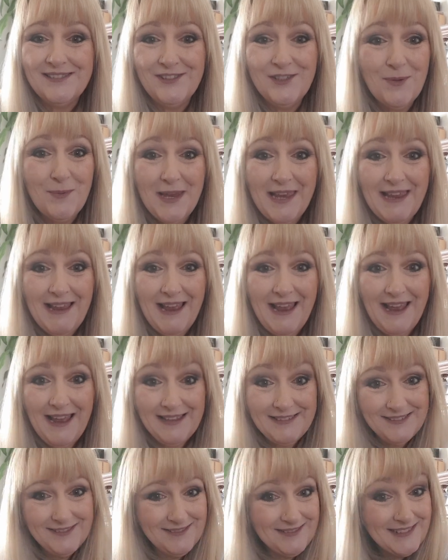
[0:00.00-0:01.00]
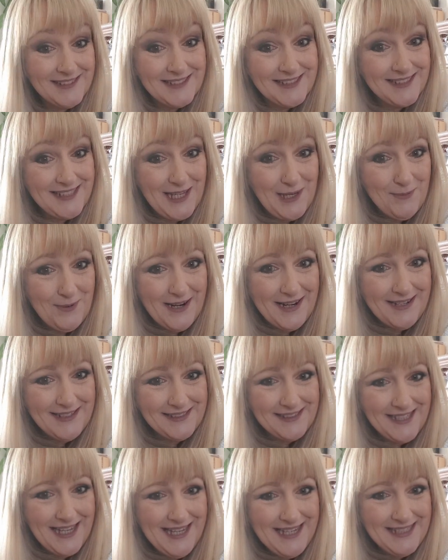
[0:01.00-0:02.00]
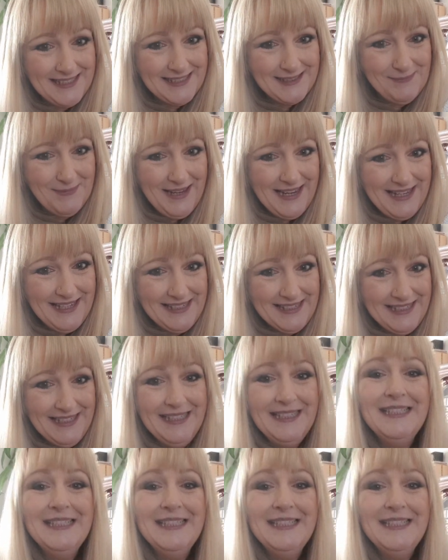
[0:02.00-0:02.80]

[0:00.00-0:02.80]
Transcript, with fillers: do it and see where it takes me.